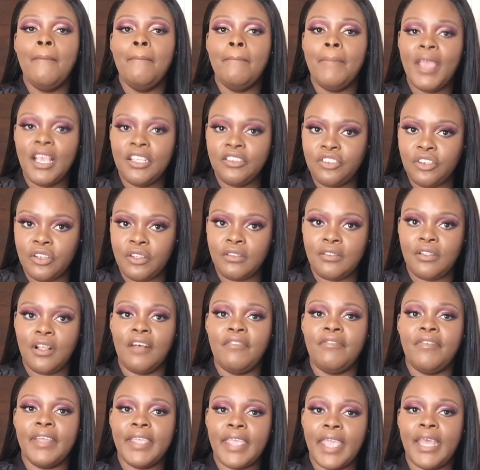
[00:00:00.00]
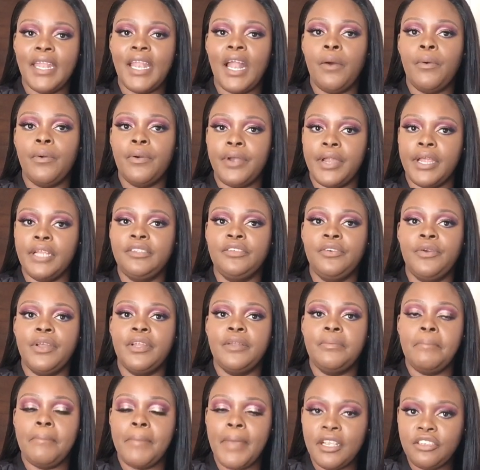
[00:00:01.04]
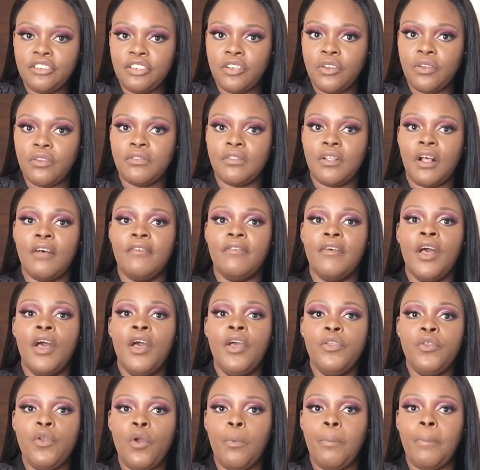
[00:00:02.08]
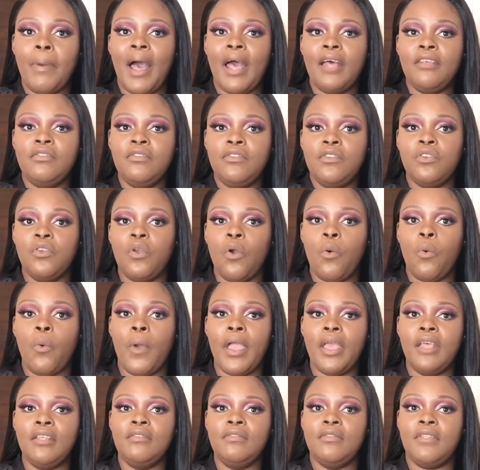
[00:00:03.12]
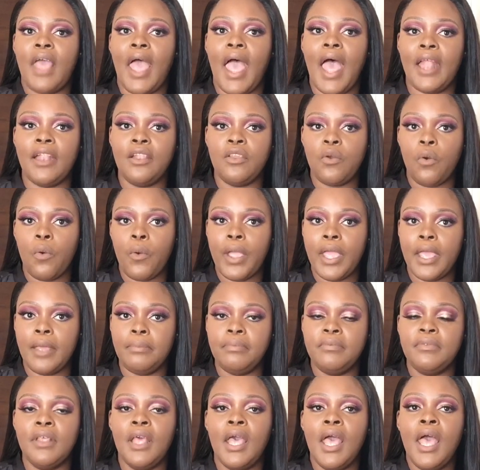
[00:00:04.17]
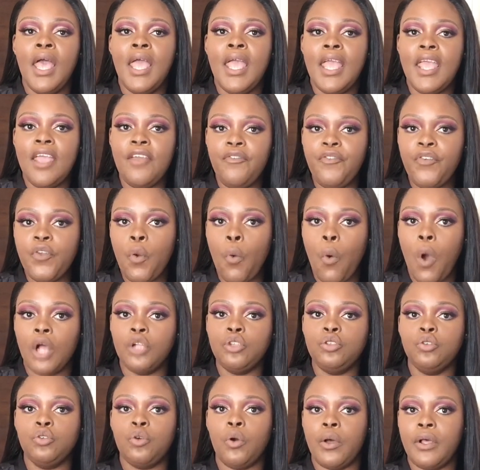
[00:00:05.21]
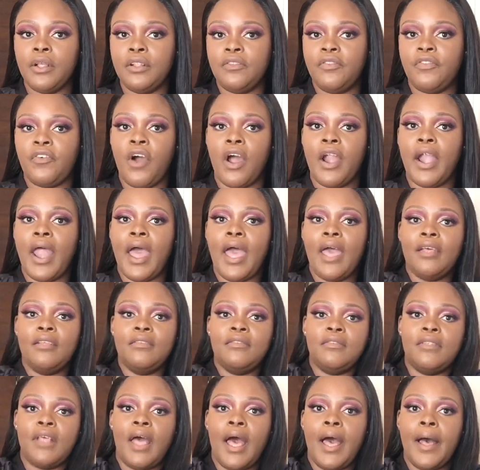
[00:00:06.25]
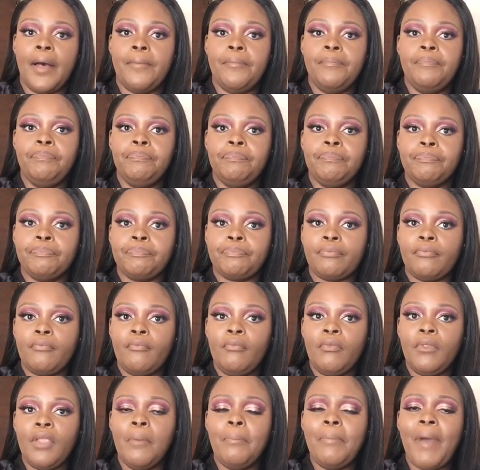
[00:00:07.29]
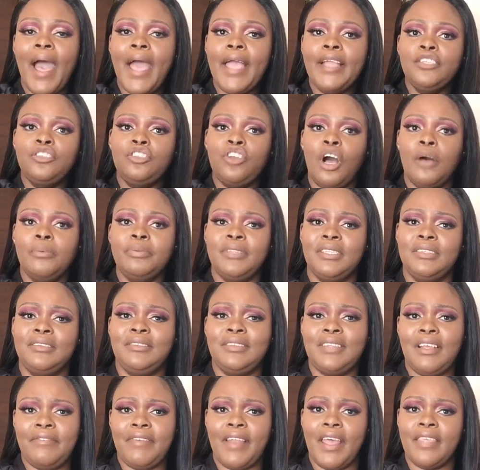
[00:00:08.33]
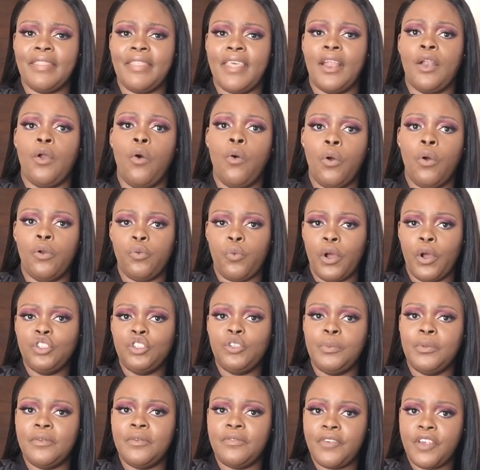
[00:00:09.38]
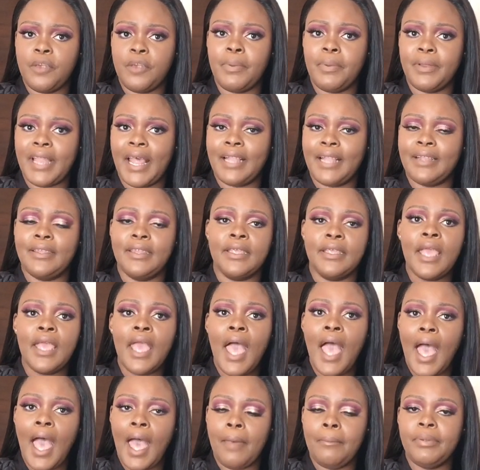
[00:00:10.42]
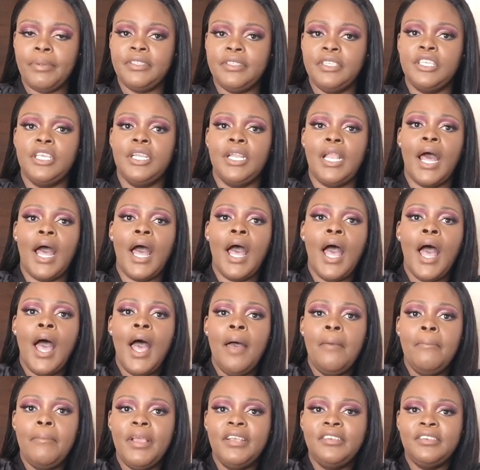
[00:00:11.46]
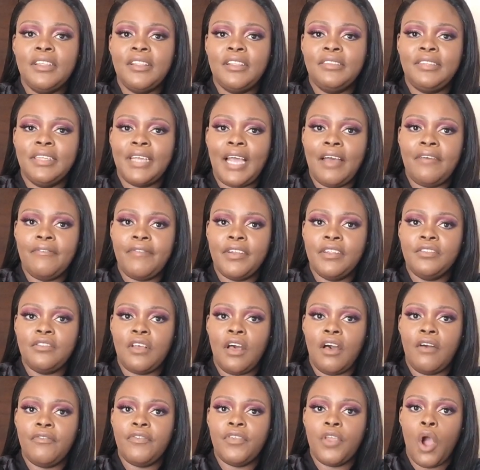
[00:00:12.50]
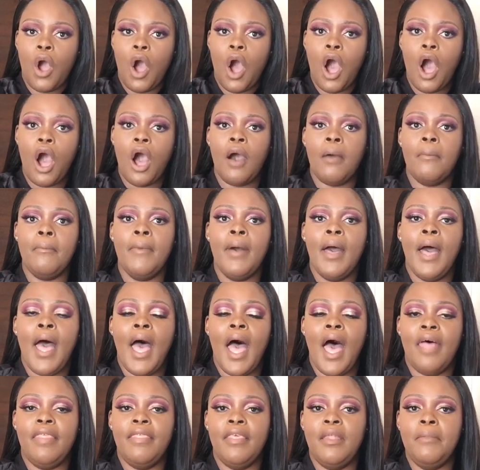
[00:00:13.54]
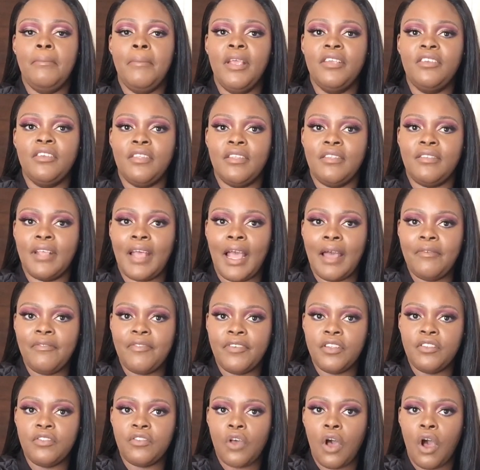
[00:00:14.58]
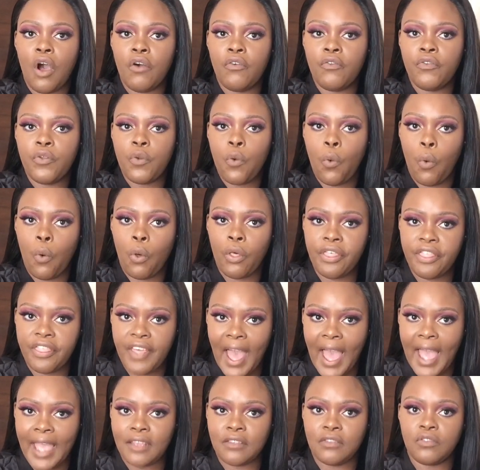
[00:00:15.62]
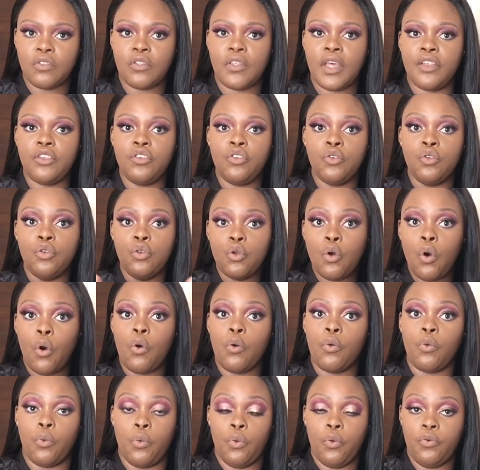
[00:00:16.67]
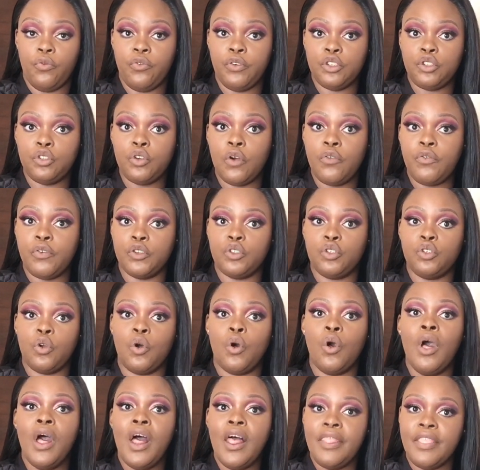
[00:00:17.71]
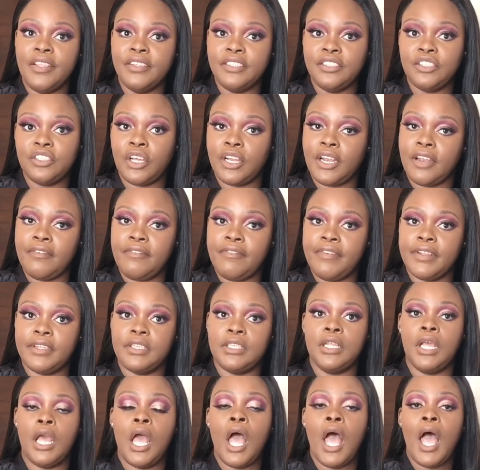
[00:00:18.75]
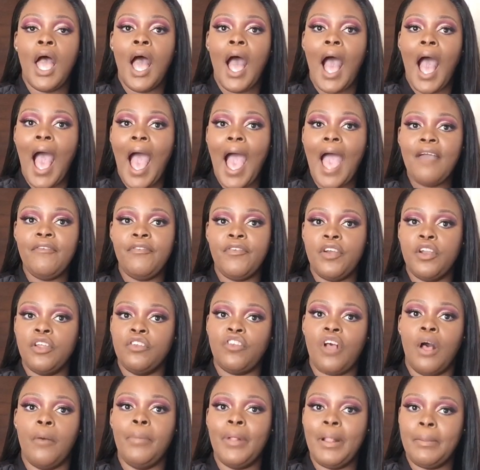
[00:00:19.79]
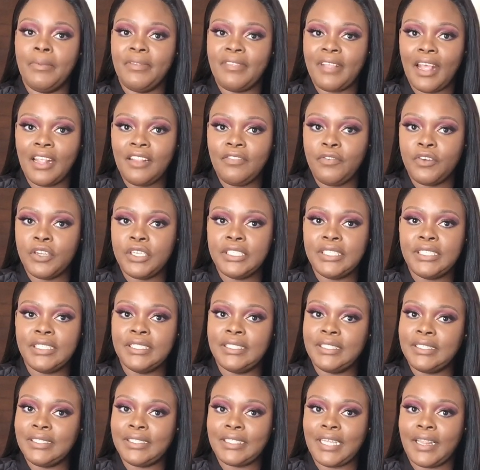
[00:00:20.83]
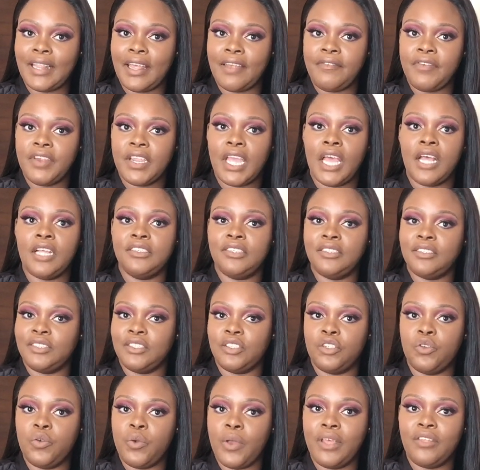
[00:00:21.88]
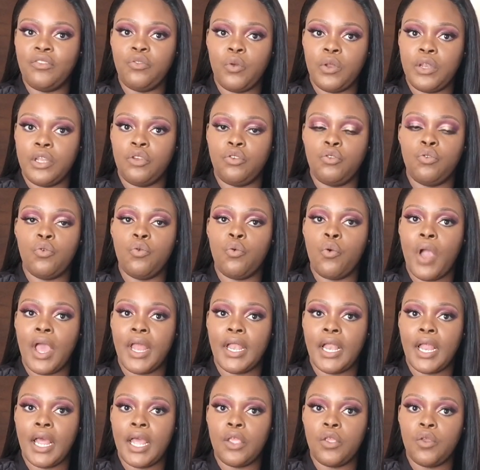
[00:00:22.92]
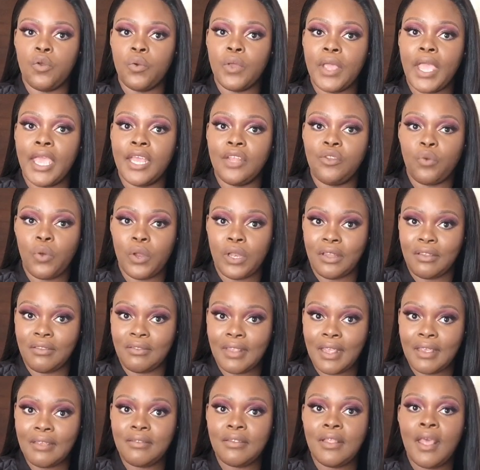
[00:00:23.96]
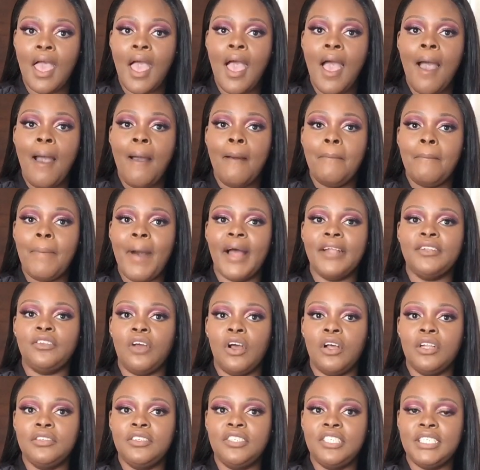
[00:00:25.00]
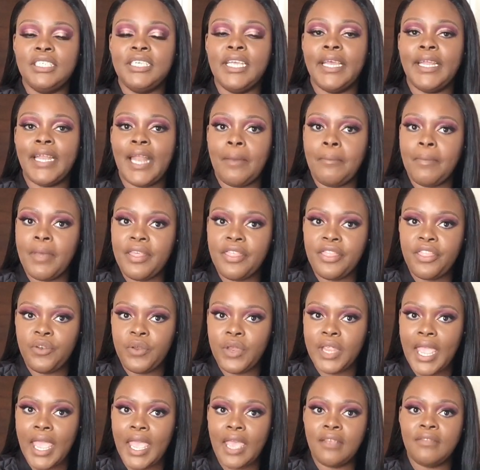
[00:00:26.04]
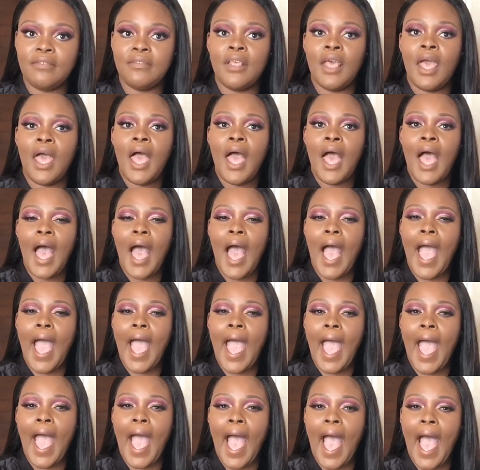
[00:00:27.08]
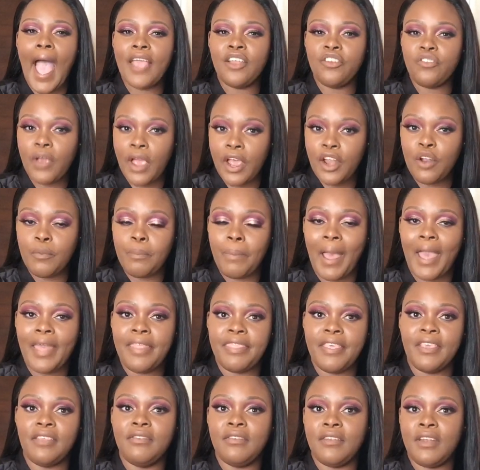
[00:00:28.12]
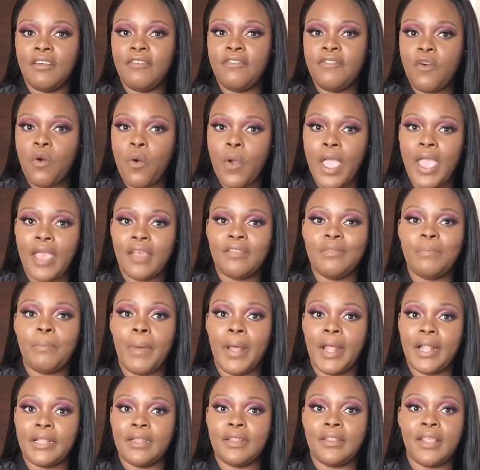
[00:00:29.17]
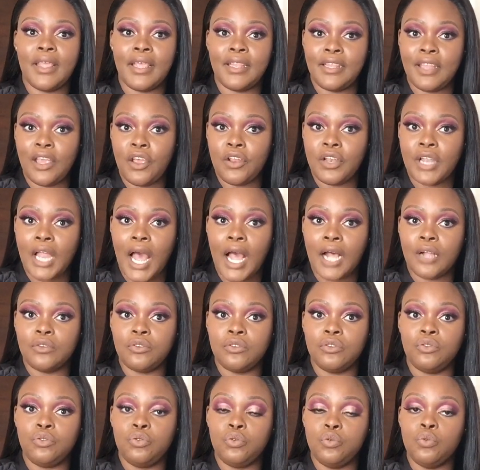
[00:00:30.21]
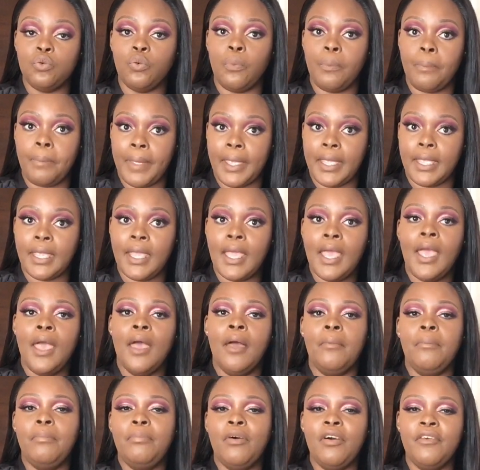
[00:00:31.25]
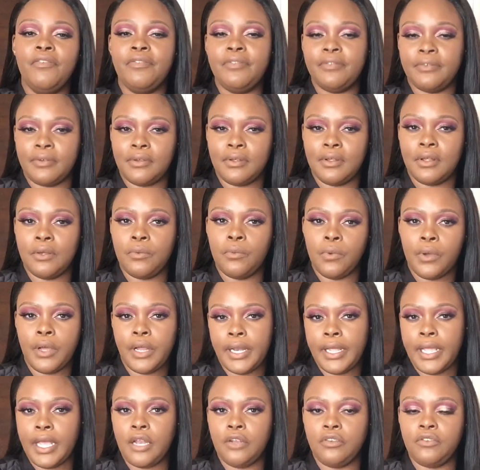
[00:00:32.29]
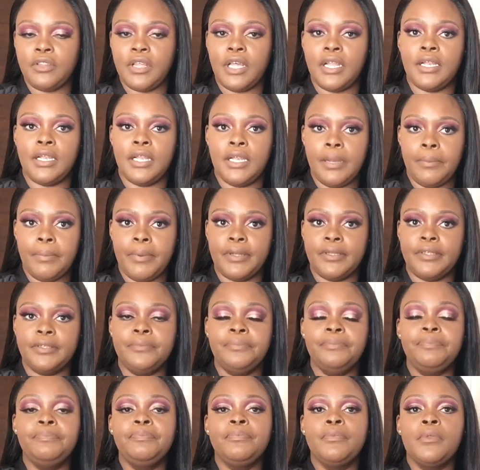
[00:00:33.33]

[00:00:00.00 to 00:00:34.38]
measure yourself. Again, I will reiterate, measure yourself, your bust, your waist, and your hips. If you want to go as far as buying tops and stuff like that, or want to be very pedantic and particular, measure the circumference of your arm, and then measure the circumference of your thigh, so that you know for sure this is gonna fit. I, for example, am a size 46 in South Africa, which is a US 22 and a UK 26, but on SHEIN I'm a 3X. I try to buy things in a 4X, but they turned out too big. Puff, we're gonna get into that in a bit.